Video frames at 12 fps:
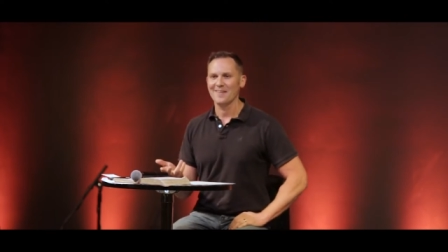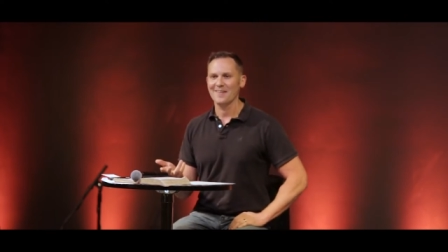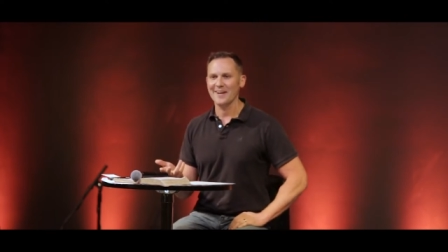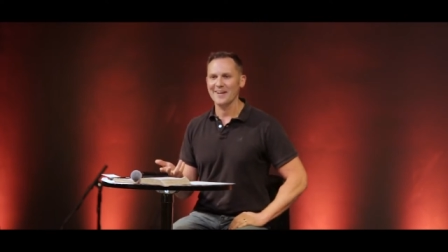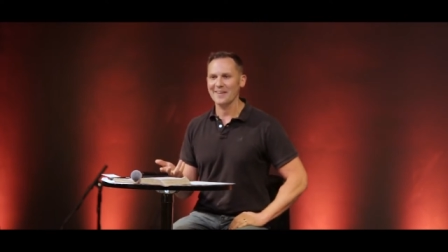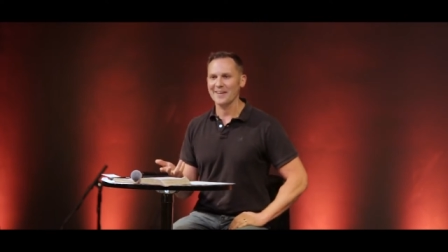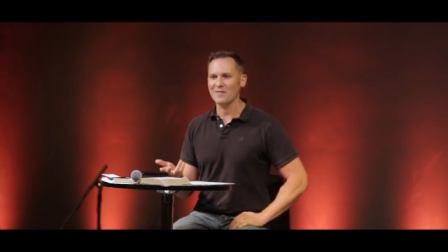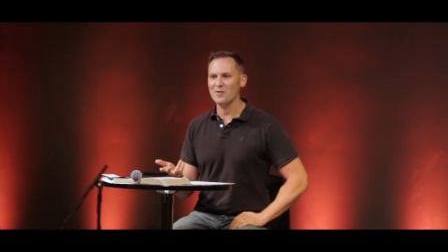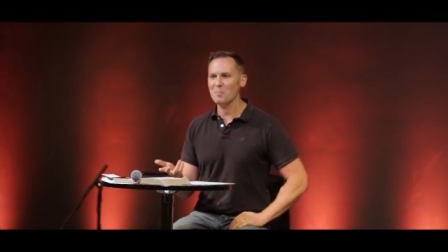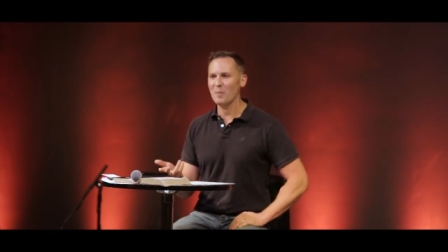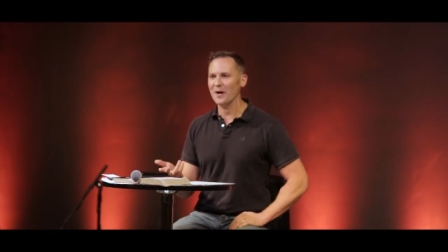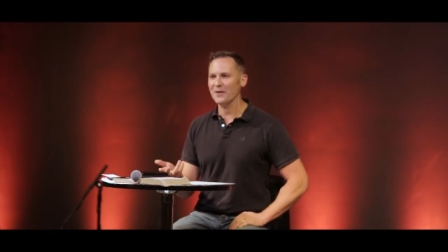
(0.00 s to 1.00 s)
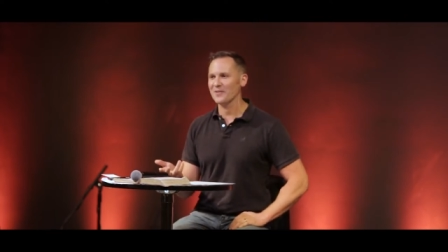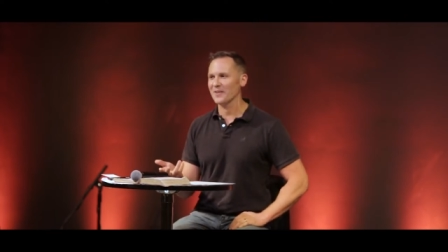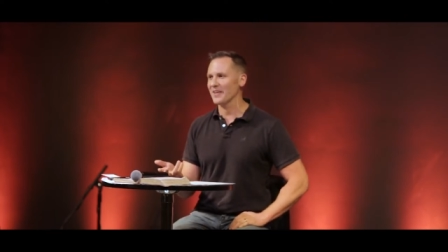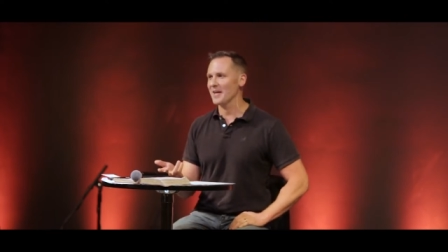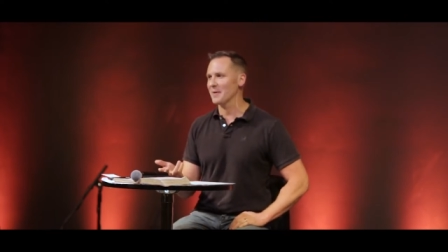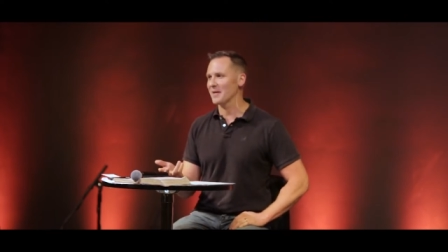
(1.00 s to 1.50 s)
right? Like if your boss
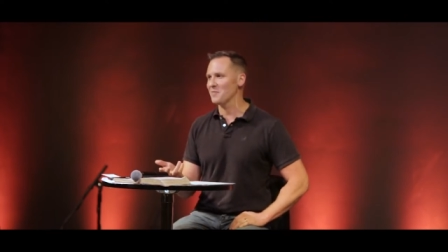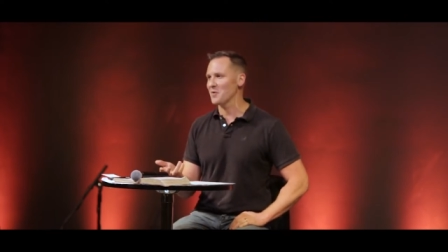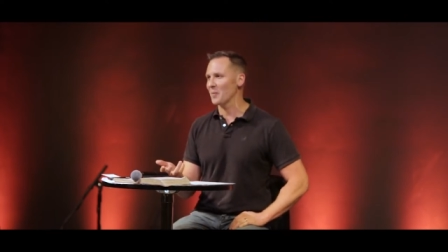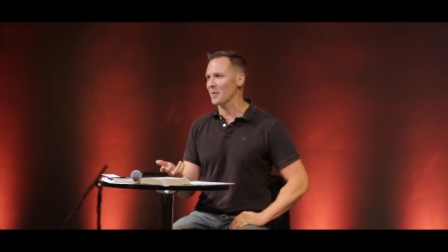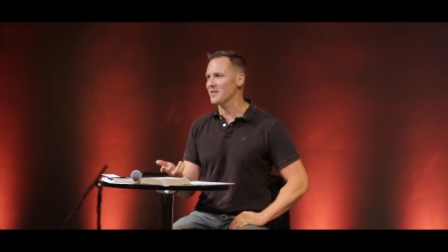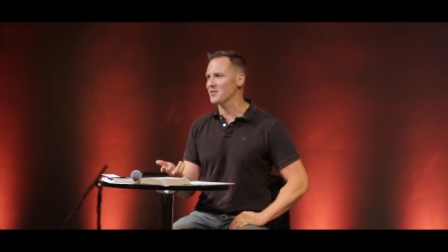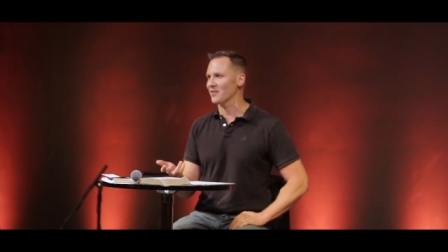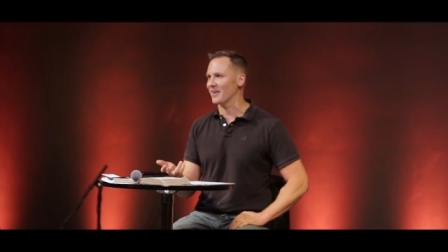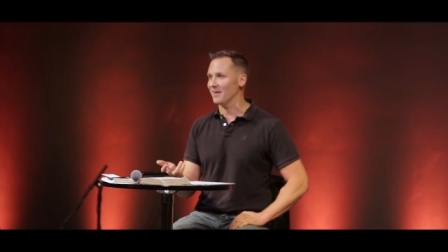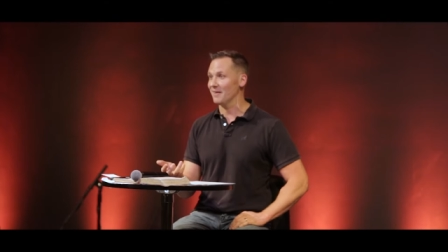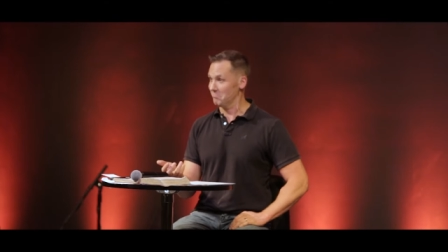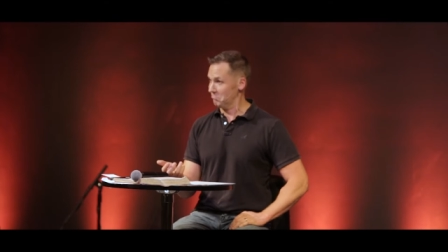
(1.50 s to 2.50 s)
says, "Hey, I'm gonna give you a raise," you're like,